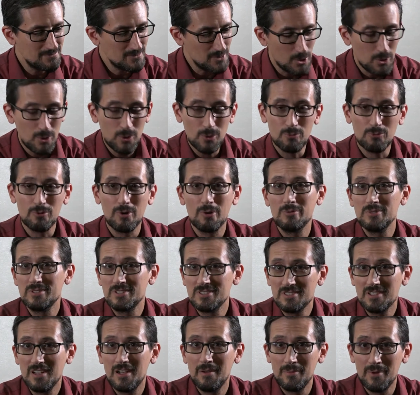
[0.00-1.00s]
who
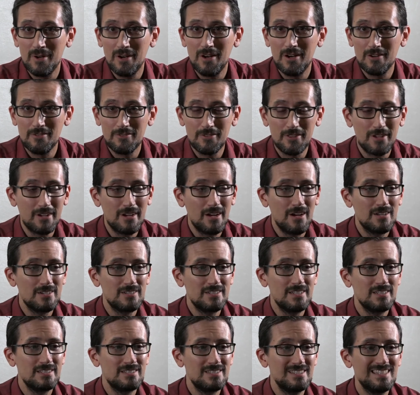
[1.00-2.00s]
wrote some of the
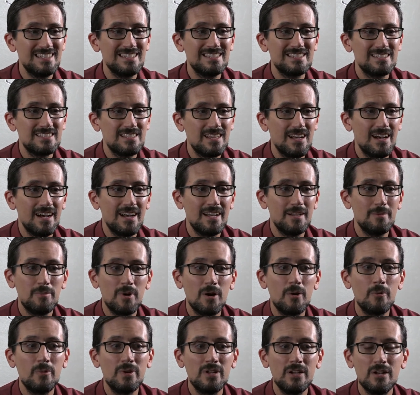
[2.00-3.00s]
contents
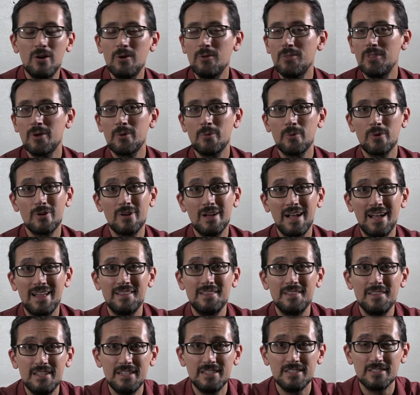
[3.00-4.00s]
inside, but we know there were
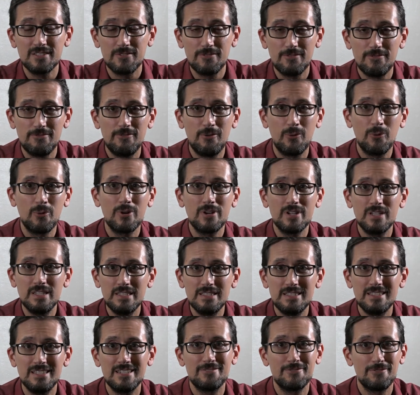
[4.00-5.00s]
at least
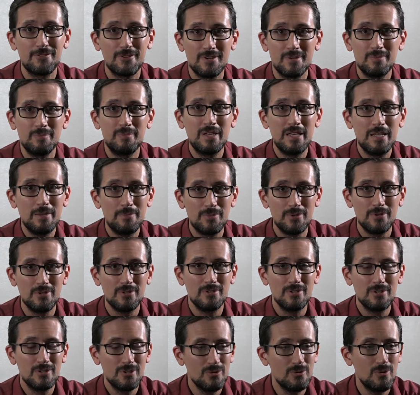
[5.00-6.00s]
40 different
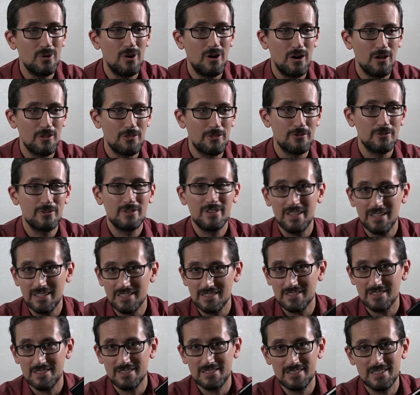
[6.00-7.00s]
people who authored
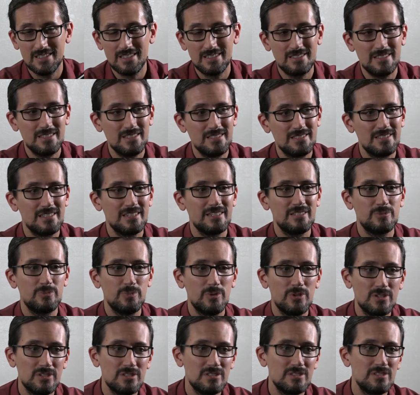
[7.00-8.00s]
these 66
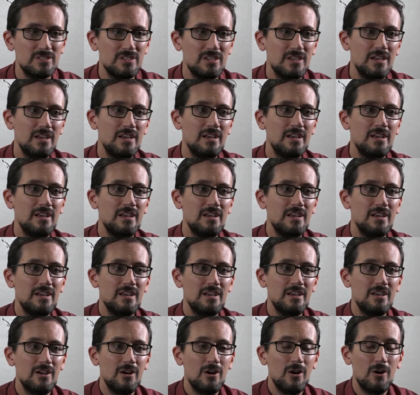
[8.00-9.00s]
books
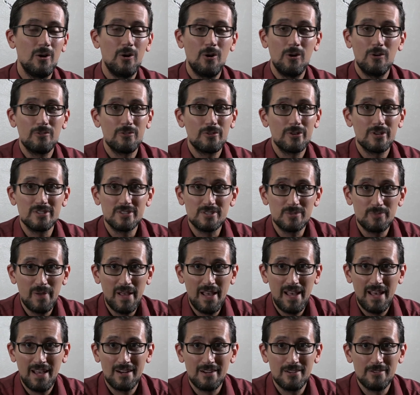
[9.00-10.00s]
over a
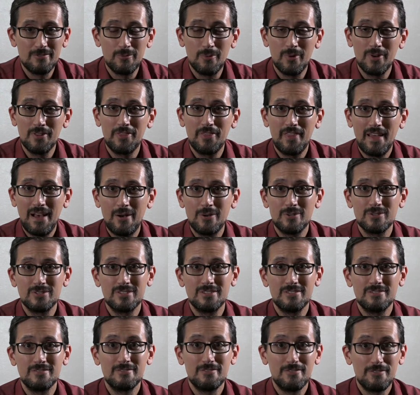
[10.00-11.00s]
span of
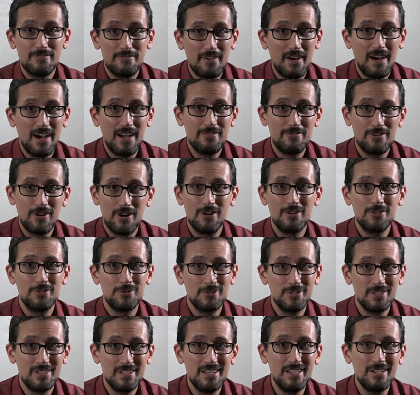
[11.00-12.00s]

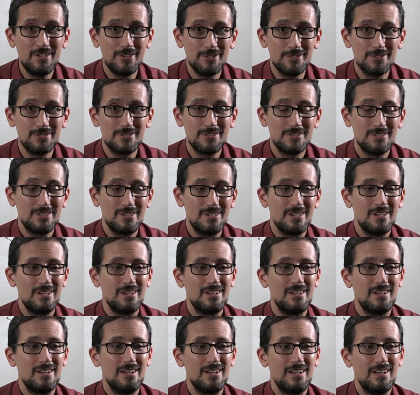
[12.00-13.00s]
1,500 years.
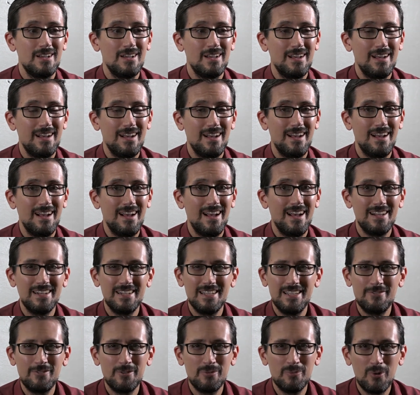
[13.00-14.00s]

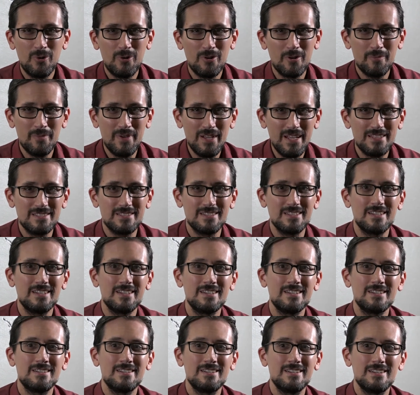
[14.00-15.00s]
And even more
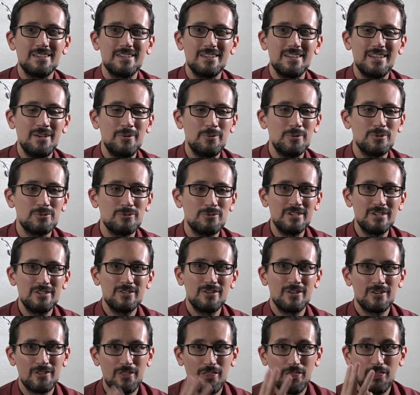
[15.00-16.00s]
amazing, it
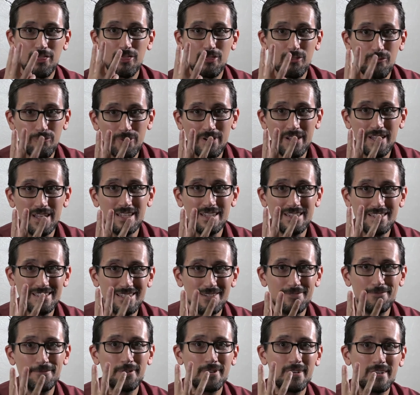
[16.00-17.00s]
written on three
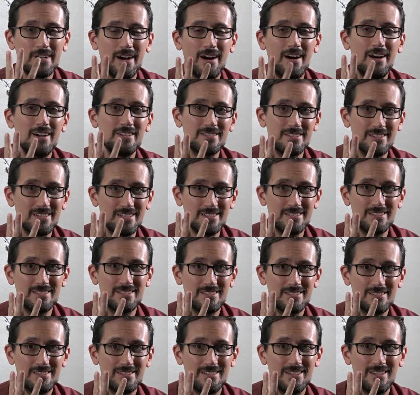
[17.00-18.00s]
different
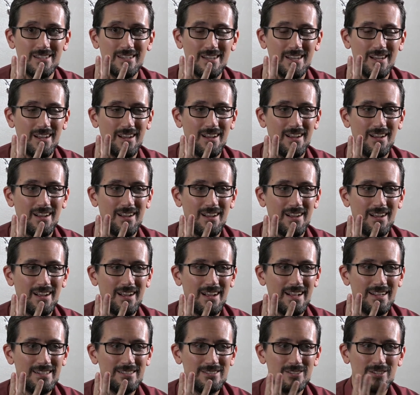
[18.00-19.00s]
continents.
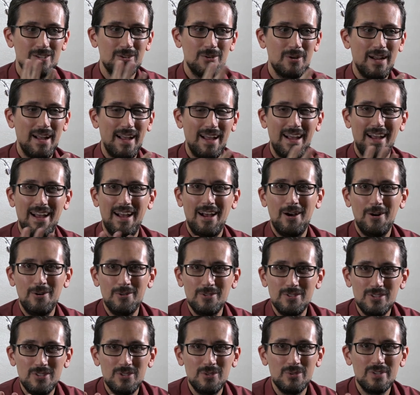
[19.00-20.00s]
And so
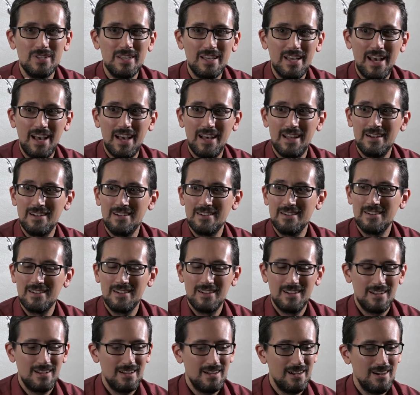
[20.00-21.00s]
how do you get
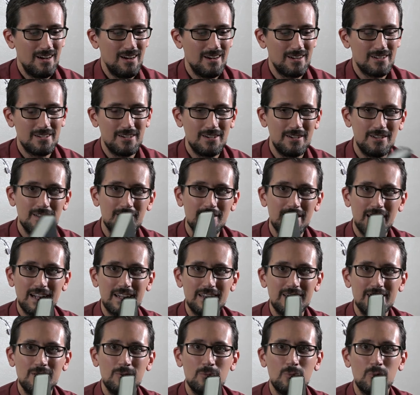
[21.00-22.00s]
a
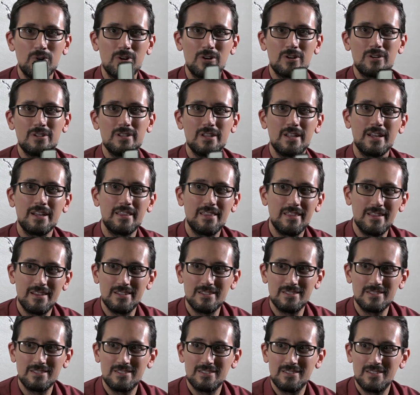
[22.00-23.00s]
collected work like
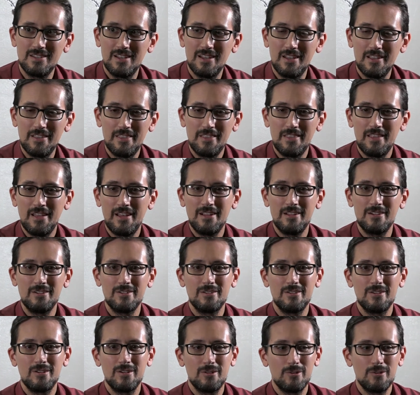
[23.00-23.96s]
this that